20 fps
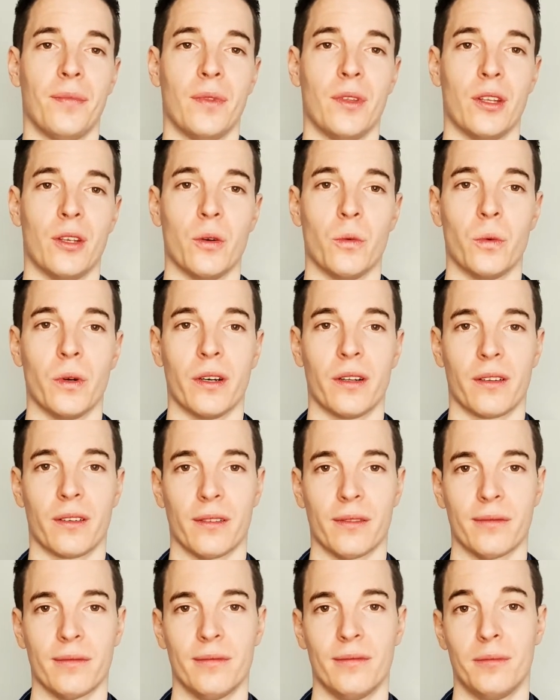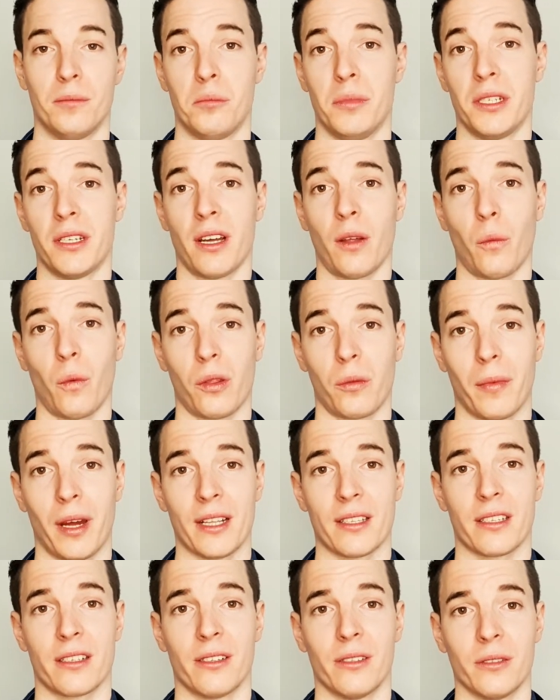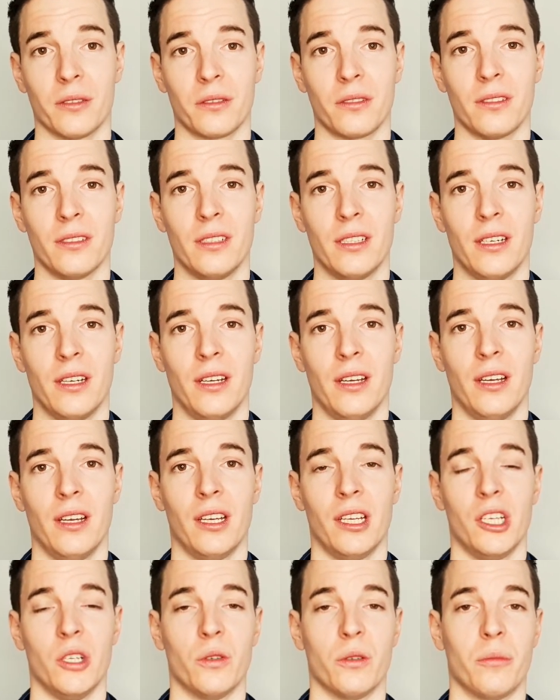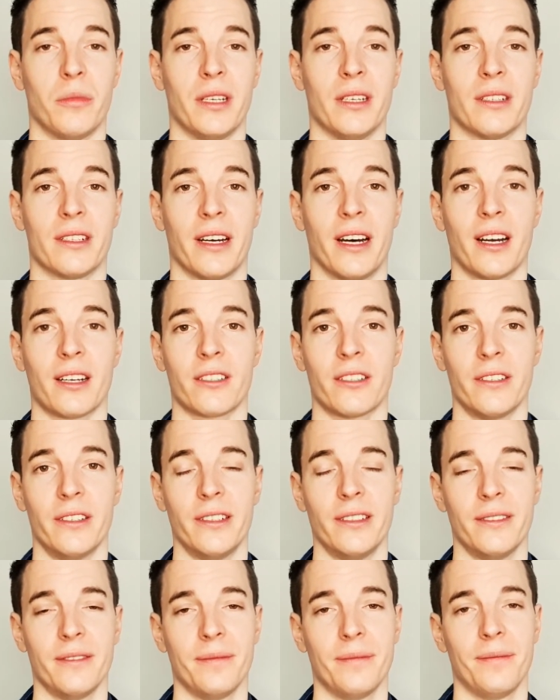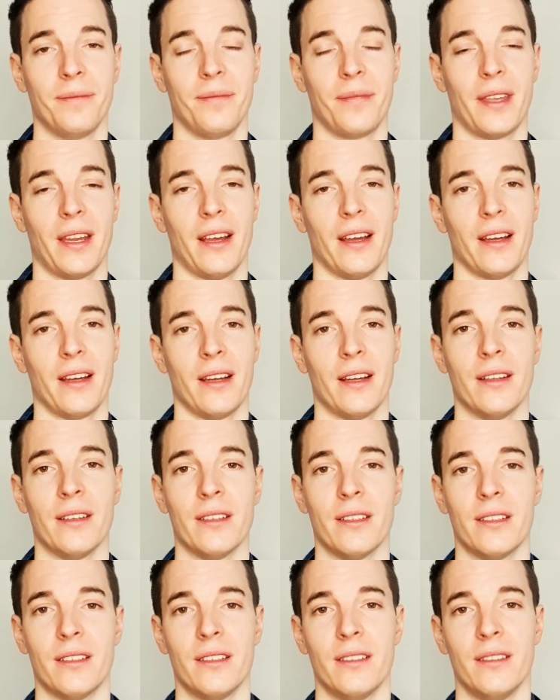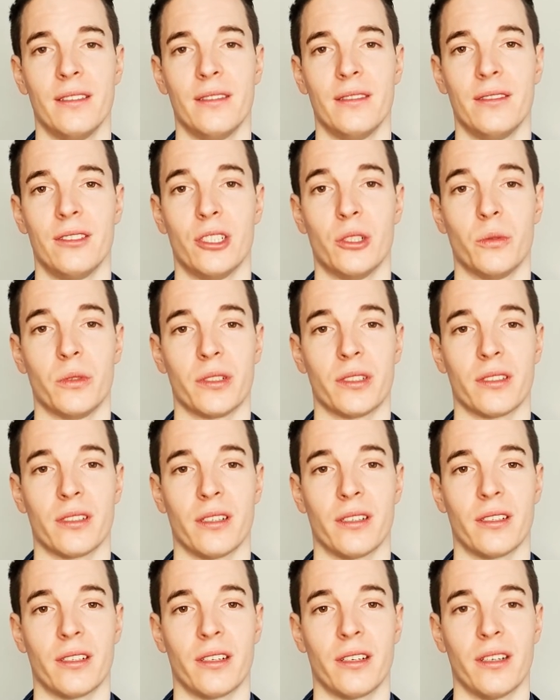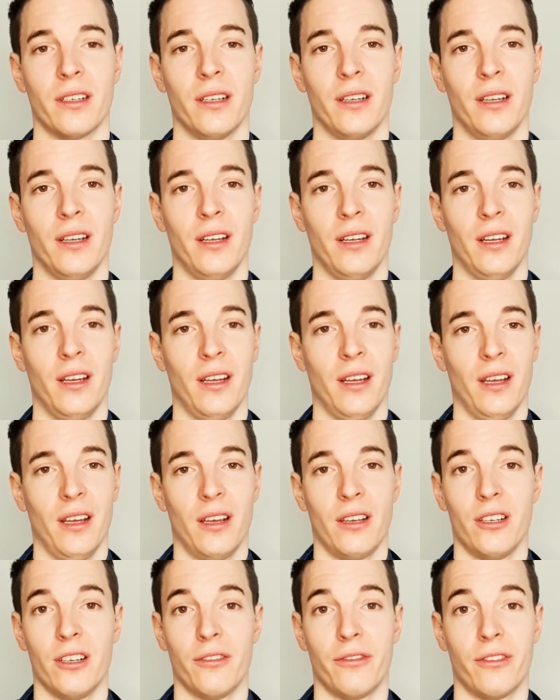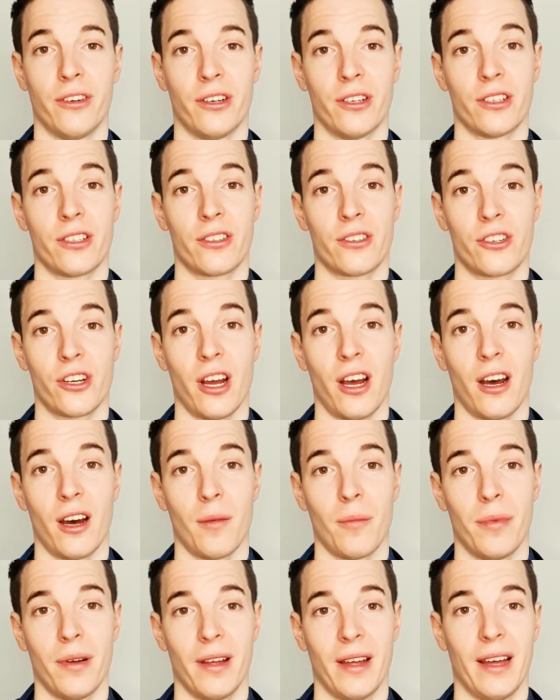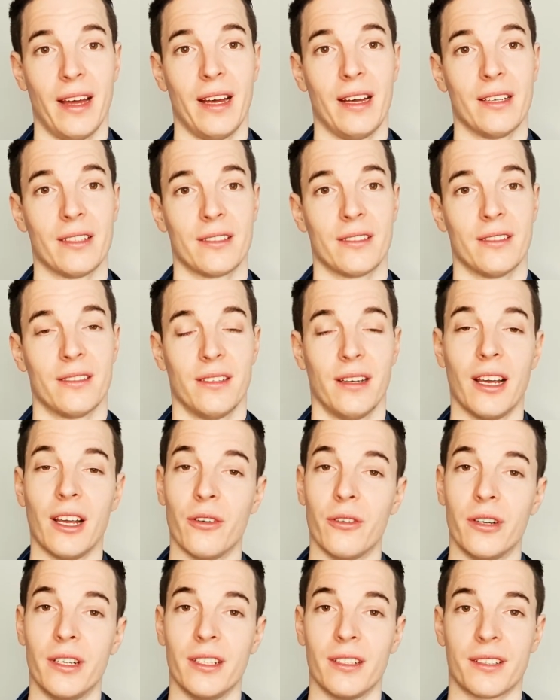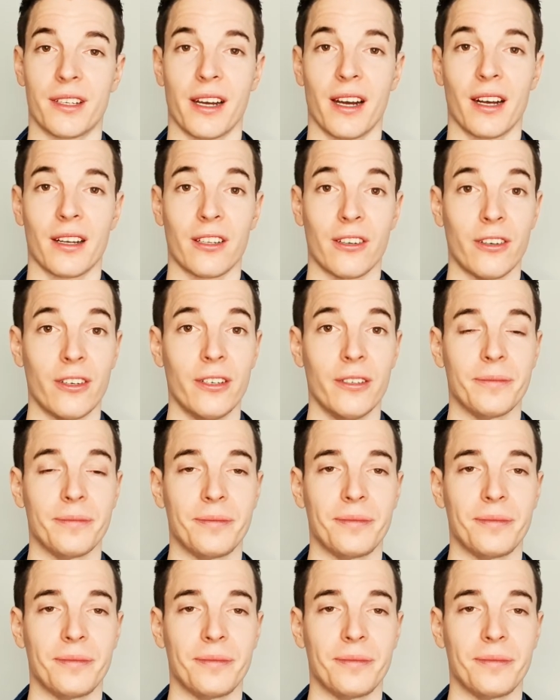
you will be done with med school, you will be a doctor, and you will start your first job as a real doctor.